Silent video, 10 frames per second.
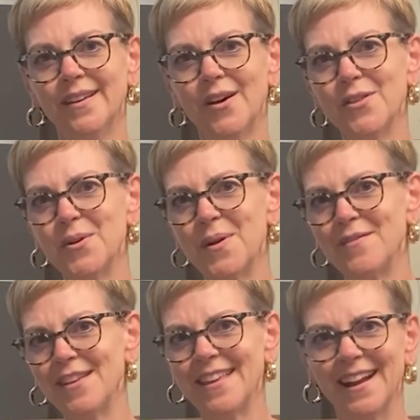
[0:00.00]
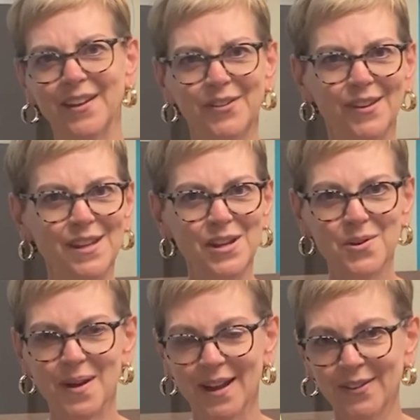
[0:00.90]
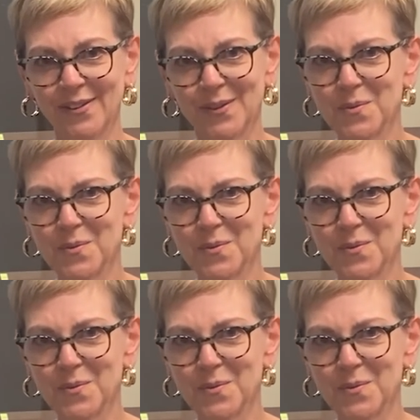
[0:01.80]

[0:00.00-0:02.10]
Although everything else in the US,